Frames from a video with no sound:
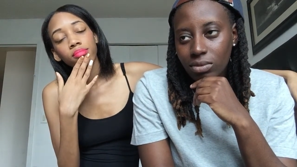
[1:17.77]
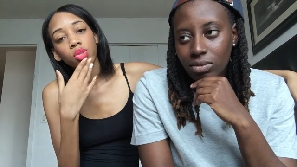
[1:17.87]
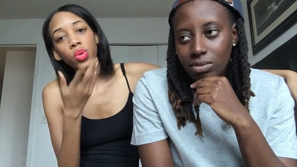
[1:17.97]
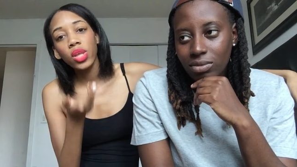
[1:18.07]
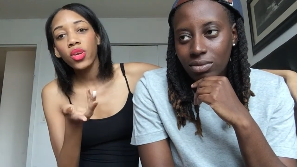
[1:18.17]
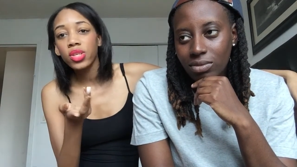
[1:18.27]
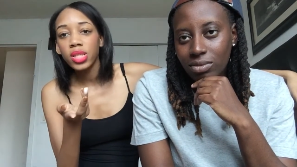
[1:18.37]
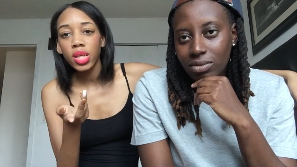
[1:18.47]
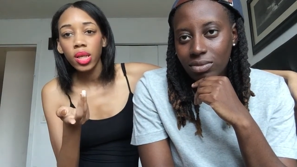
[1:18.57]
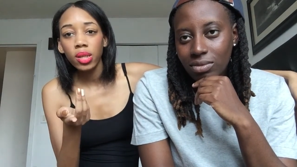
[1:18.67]
Speaker 1: twenty
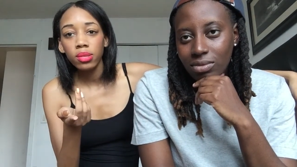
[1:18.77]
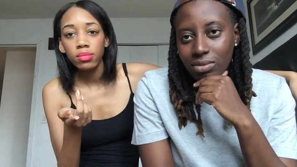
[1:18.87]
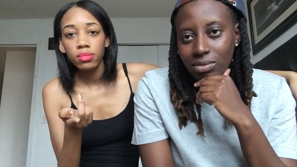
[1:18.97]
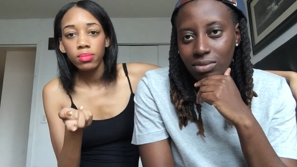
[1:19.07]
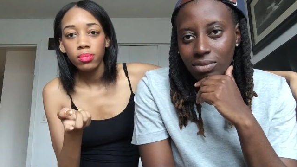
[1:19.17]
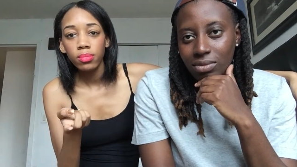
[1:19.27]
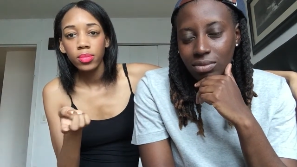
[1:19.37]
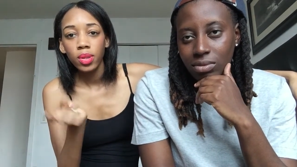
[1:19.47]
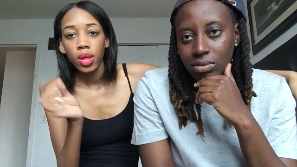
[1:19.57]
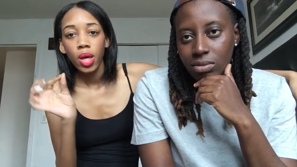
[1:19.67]
thirteen,
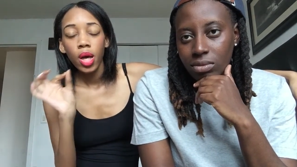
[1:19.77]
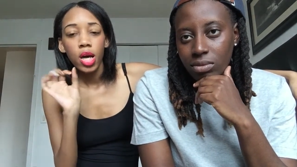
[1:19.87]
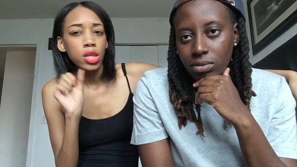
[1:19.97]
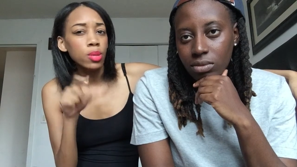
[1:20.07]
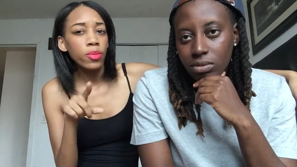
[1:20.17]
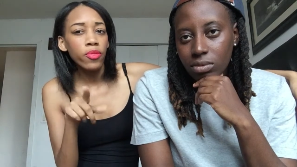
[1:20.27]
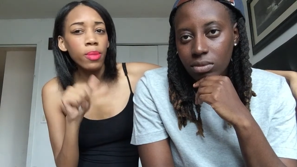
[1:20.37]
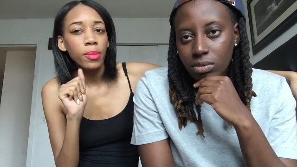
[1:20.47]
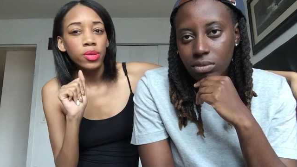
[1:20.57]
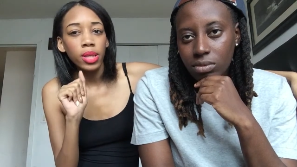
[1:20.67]
a little before
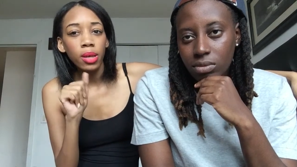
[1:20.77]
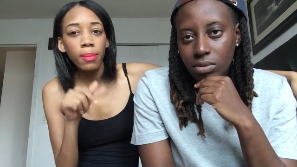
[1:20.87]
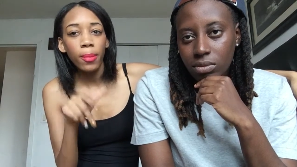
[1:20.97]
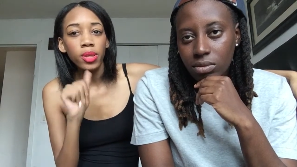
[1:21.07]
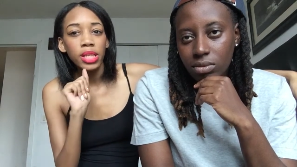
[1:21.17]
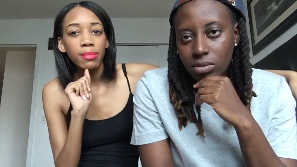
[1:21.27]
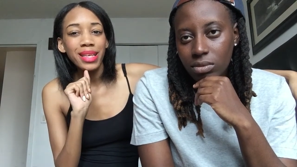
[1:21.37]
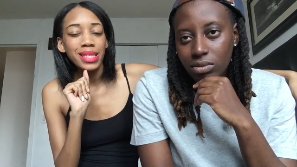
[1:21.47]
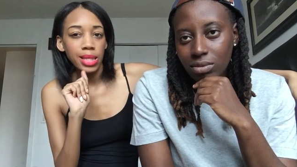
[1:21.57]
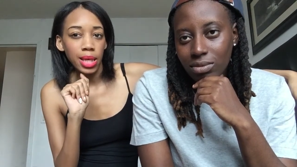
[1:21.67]
my birthday. My birthday's
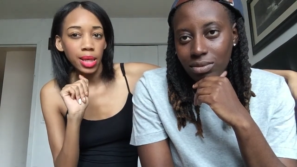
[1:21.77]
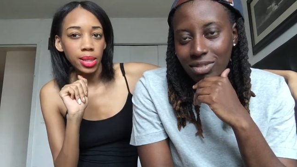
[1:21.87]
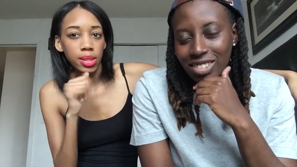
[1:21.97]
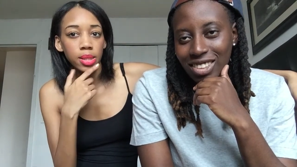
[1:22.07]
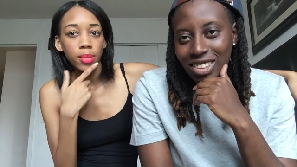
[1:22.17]
May sixth.